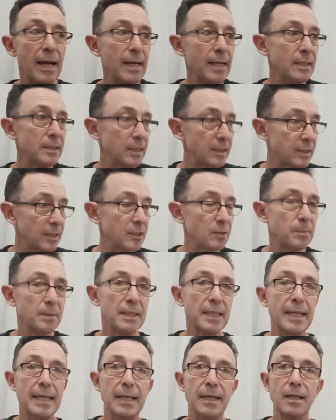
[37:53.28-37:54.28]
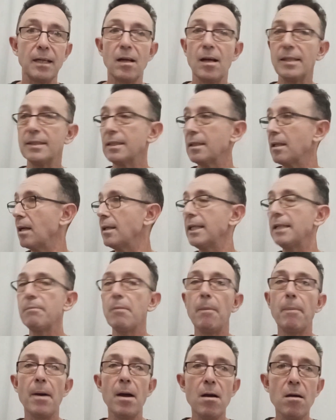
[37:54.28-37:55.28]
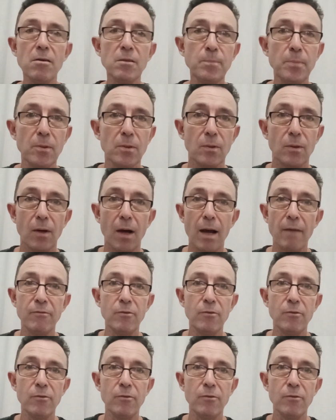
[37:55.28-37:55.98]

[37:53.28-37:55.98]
And then she sits me down, and I said, I need my passport.